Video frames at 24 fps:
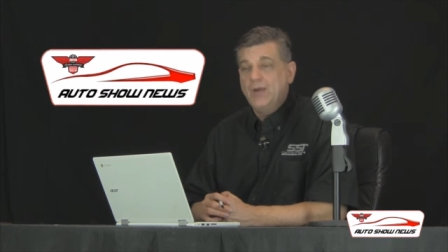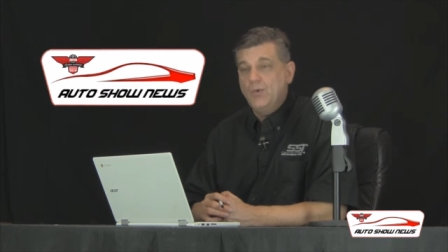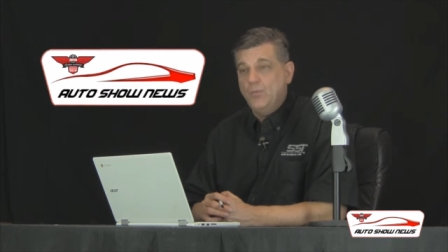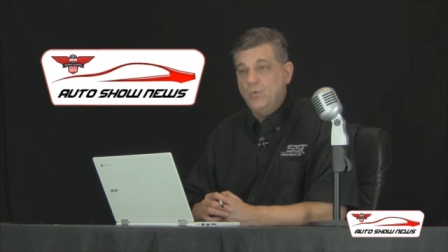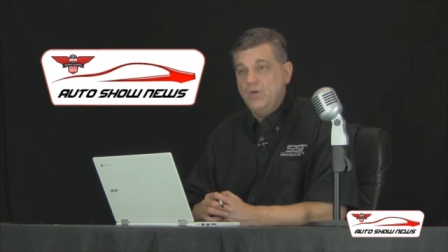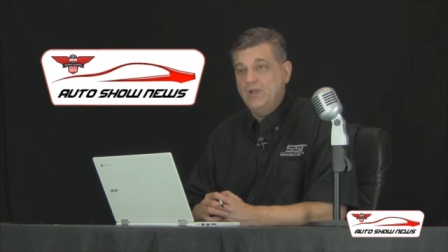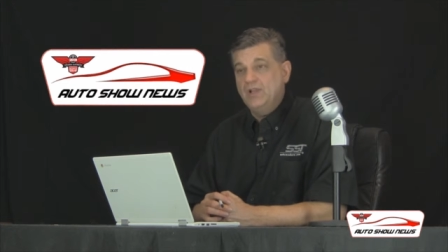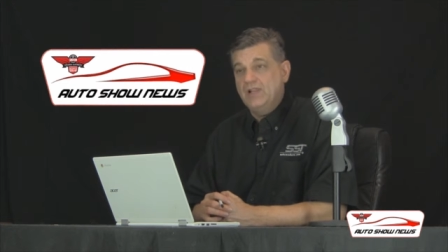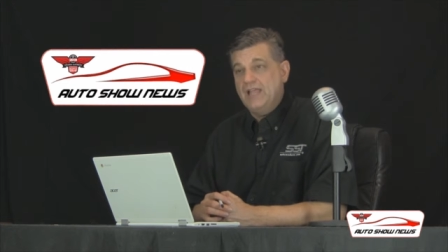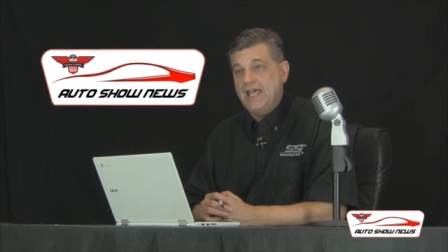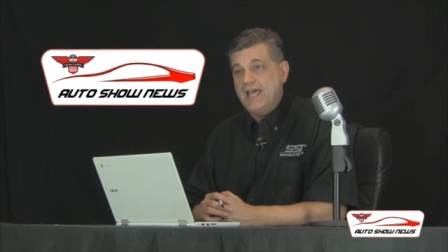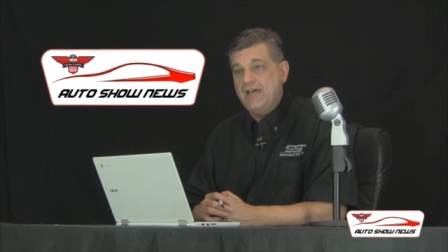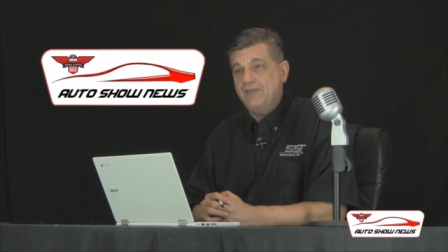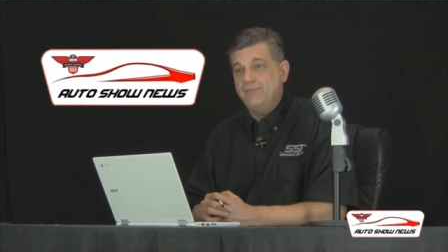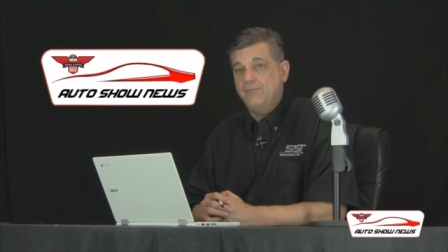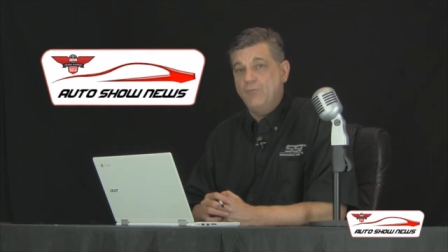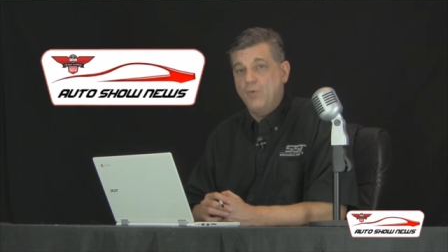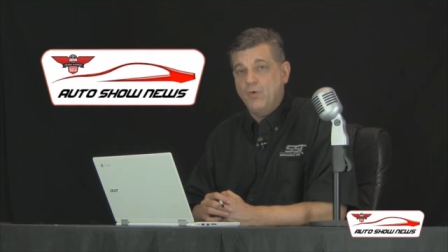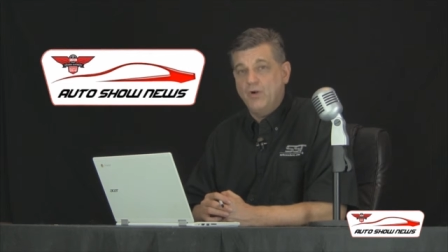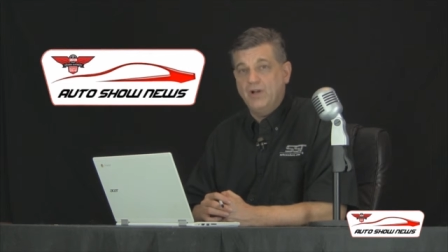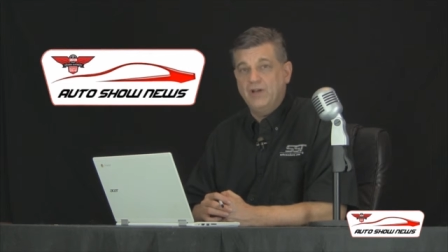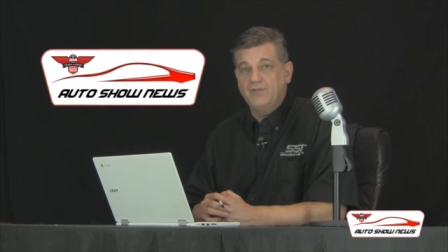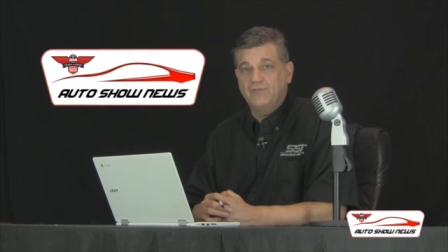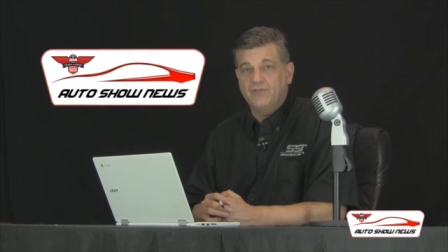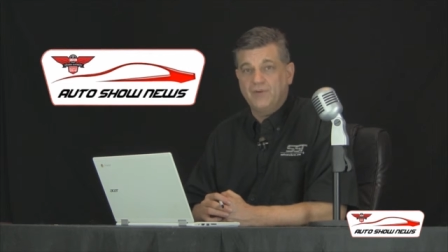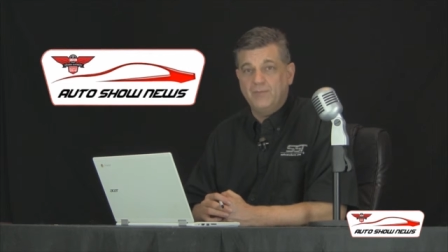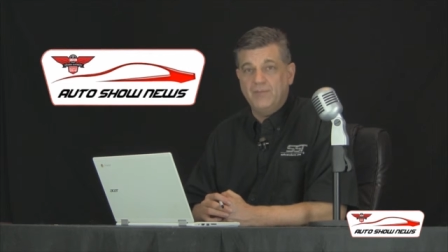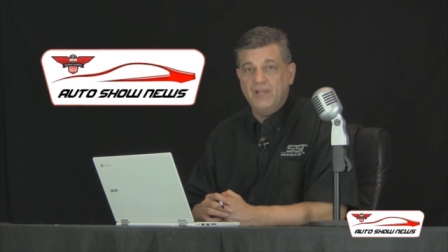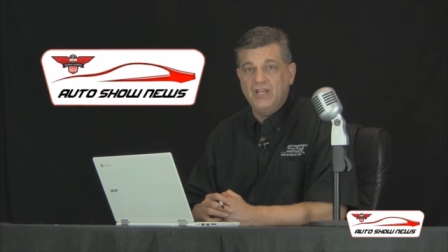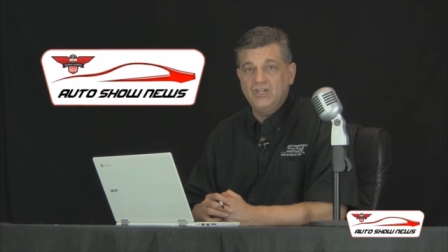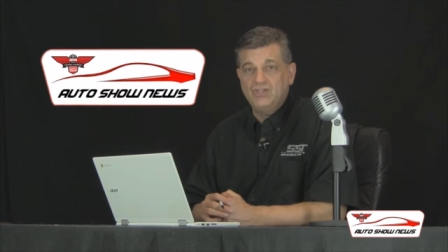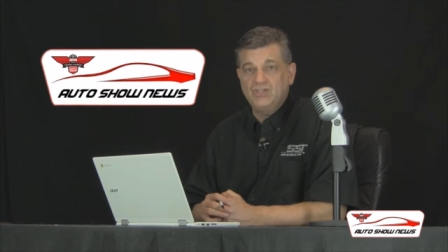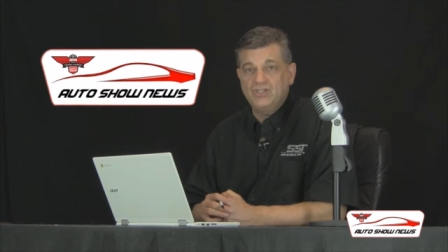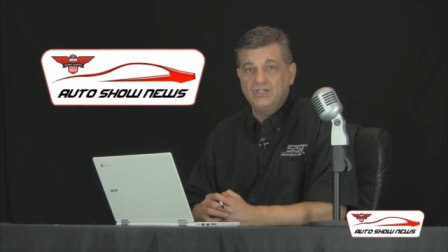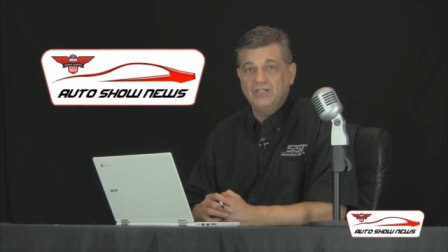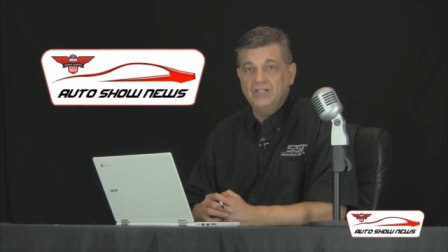We'll have more
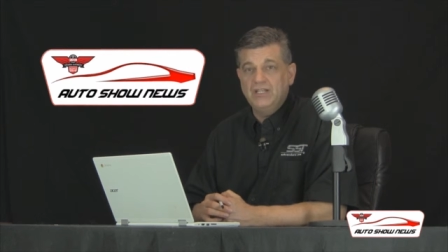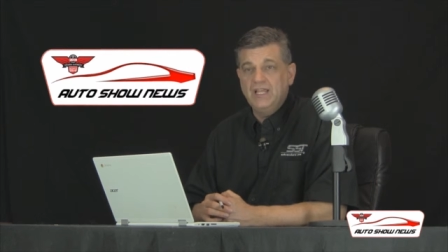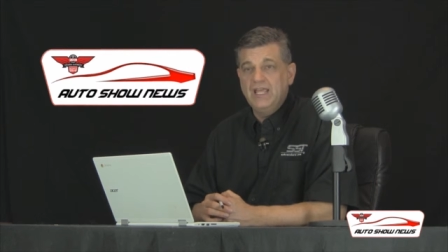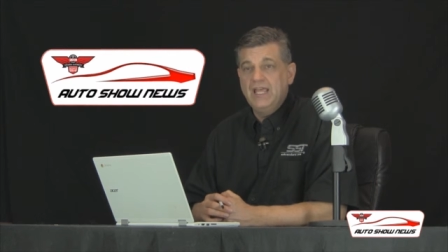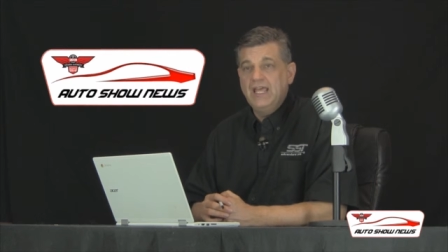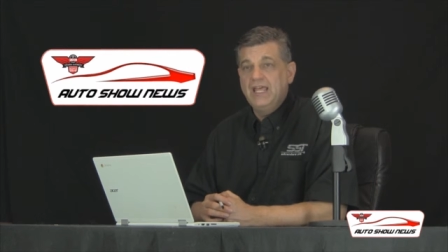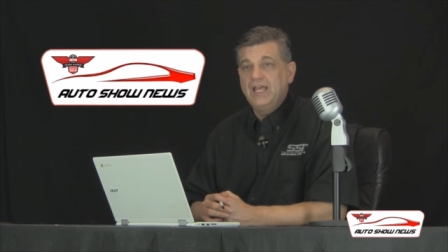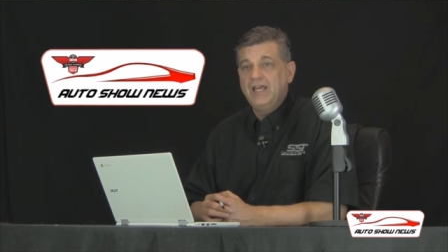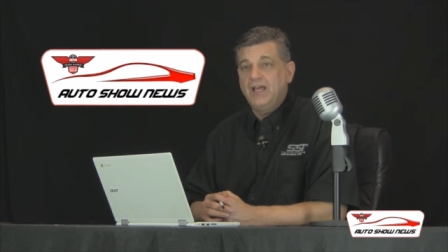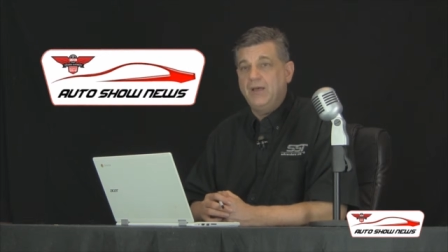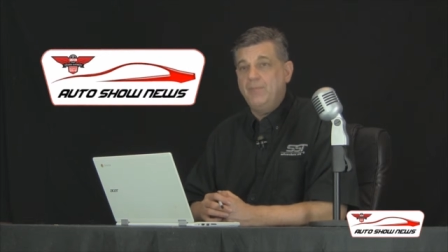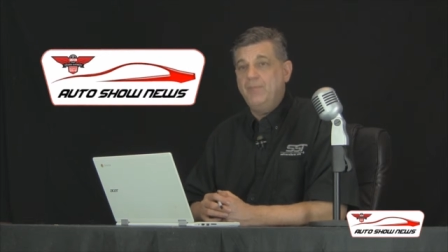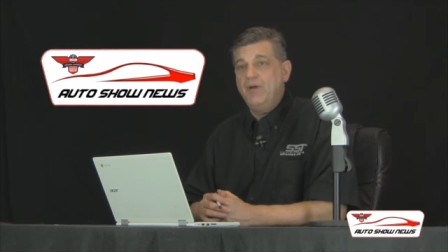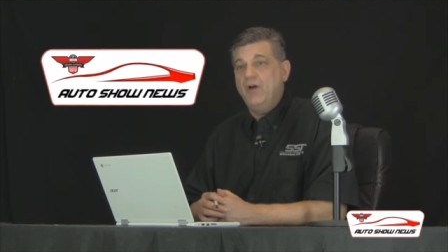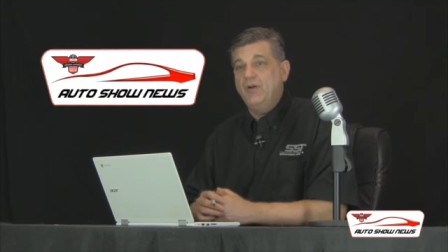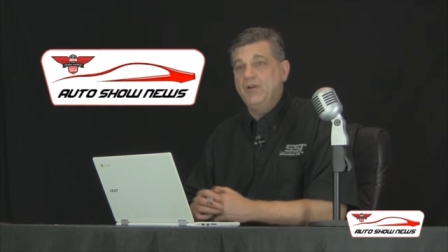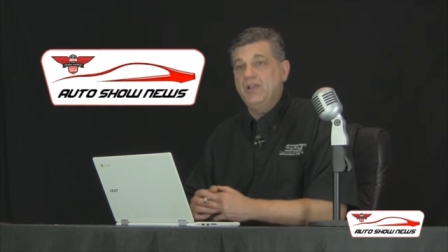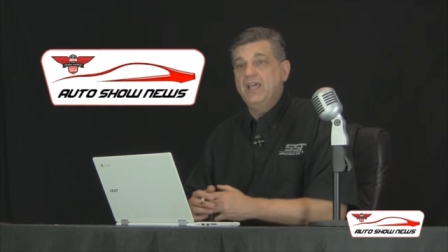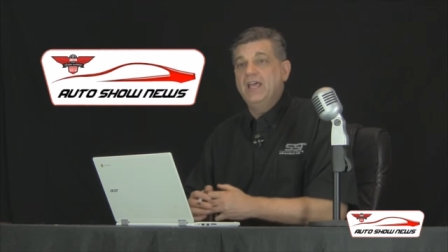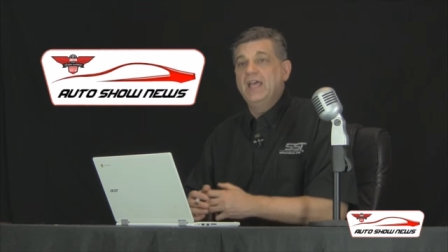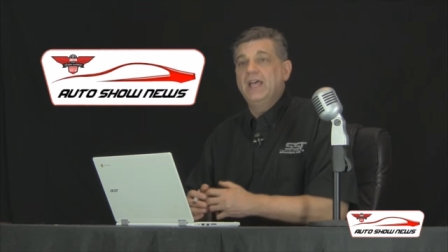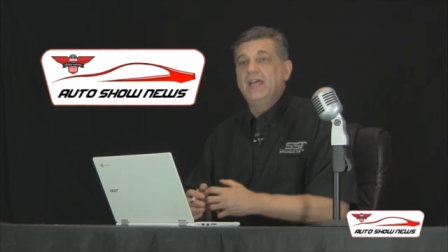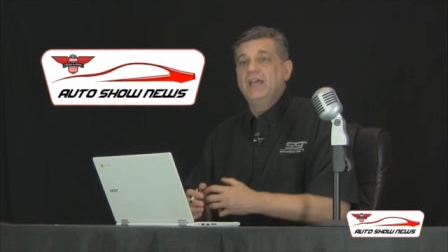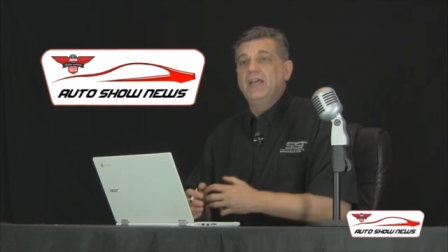information about